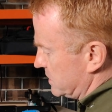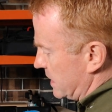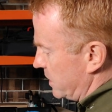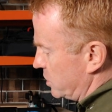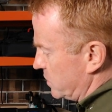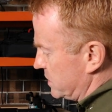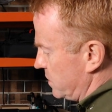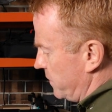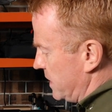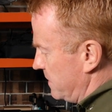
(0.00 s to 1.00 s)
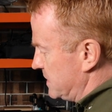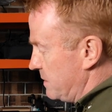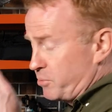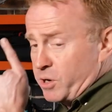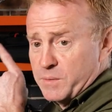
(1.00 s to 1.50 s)
start address on the
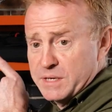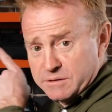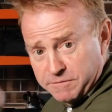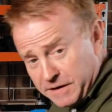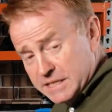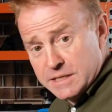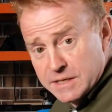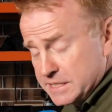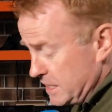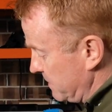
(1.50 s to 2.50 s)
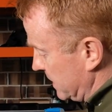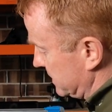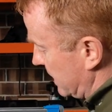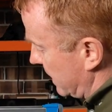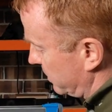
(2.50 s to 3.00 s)
MT Pro is affecting the
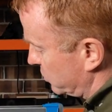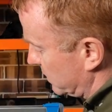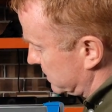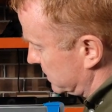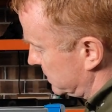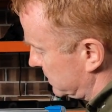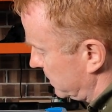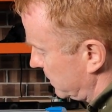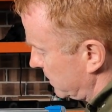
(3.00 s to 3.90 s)
DMX out addresses.